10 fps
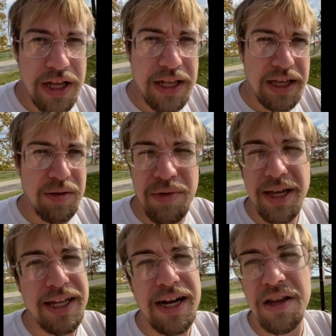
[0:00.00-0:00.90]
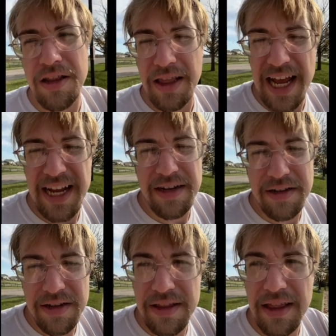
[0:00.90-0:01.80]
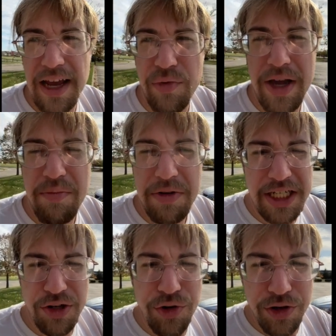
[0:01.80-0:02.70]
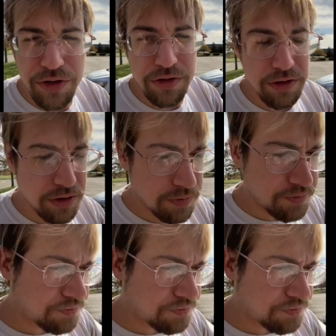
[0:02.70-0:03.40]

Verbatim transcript: and they make it out of the light, lightweight materials.